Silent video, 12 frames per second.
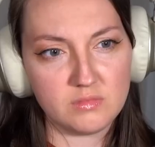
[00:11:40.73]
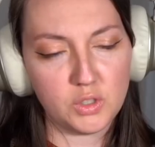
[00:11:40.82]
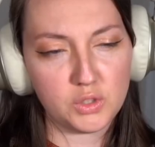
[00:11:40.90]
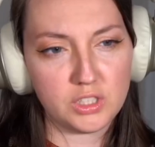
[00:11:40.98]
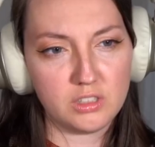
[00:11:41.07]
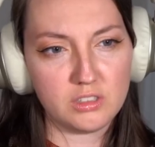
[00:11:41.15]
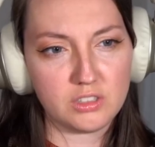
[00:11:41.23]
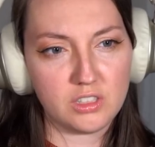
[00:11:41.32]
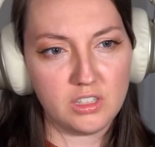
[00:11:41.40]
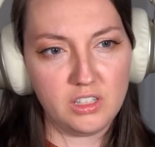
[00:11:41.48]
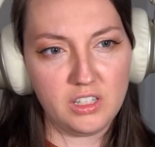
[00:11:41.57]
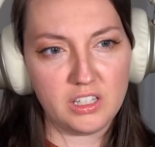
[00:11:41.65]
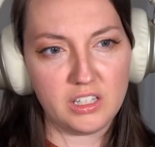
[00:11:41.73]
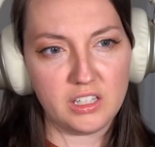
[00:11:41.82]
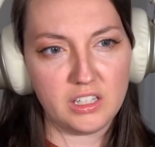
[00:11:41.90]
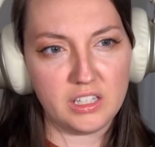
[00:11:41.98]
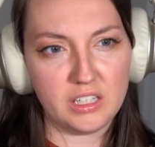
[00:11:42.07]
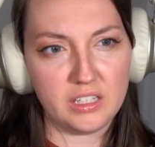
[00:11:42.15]
Oh, she looks
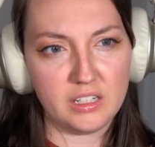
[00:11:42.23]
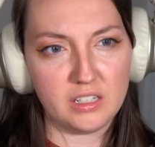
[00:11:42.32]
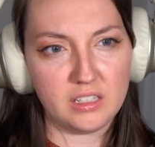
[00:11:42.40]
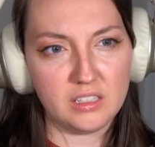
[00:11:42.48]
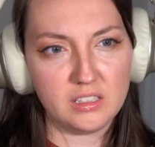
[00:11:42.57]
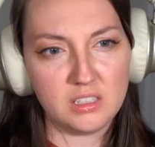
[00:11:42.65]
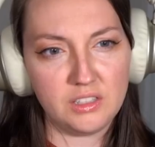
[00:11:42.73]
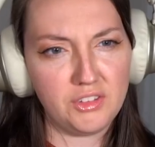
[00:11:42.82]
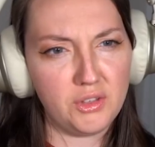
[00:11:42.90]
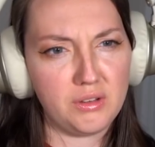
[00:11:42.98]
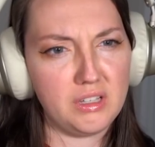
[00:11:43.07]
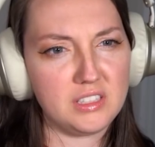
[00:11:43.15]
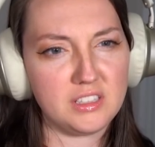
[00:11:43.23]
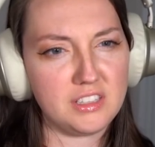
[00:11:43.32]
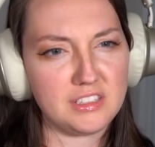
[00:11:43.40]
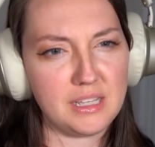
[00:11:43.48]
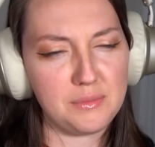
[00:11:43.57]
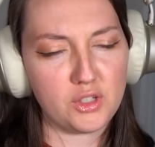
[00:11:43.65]
good. Even though, is it the
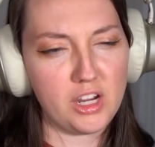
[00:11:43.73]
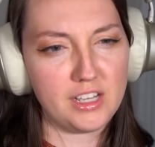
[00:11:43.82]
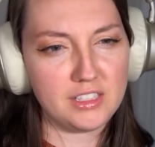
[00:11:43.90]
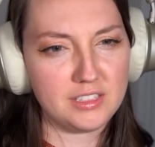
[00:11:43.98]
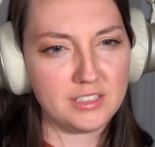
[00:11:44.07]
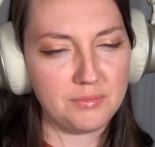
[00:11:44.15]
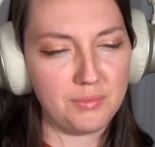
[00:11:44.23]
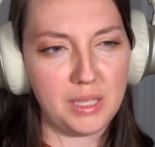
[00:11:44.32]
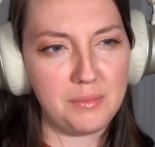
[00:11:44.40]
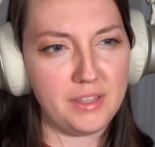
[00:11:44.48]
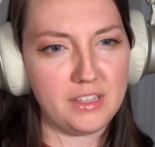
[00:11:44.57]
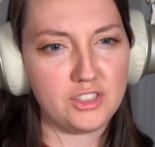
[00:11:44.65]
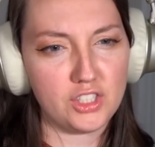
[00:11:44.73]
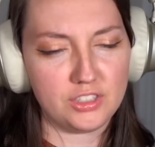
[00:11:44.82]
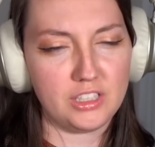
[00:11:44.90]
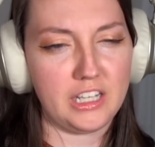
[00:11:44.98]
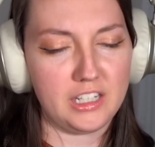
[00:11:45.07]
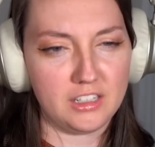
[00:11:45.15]
same dress? Maybe it's just
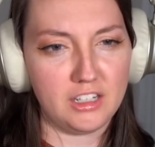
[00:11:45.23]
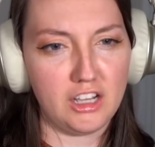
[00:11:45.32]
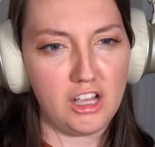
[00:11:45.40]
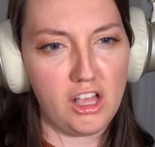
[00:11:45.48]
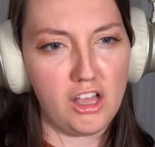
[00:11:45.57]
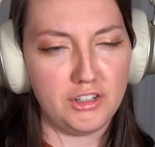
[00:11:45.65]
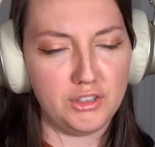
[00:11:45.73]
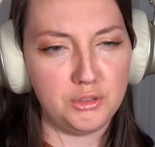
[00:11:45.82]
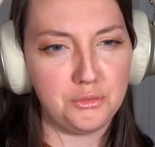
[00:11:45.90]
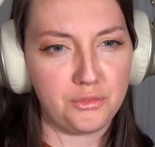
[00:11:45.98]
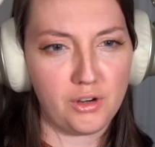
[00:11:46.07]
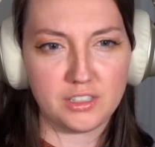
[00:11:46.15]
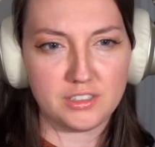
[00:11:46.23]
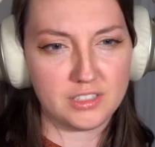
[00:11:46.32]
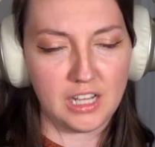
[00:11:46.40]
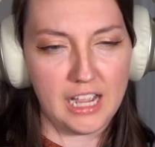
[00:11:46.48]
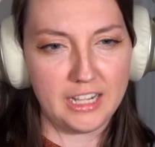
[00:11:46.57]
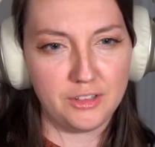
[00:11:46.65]
like a new front
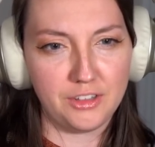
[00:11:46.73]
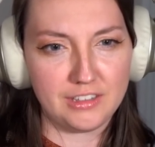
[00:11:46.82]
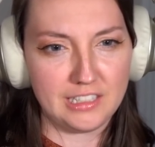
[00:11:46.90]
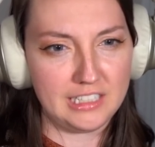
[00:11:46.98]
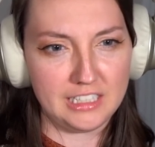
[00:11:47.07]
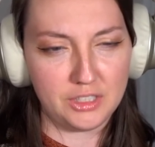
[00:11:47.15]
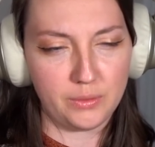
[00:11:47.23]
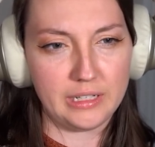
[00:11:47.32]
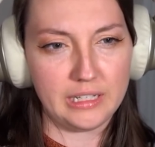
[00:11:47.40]
style that they did to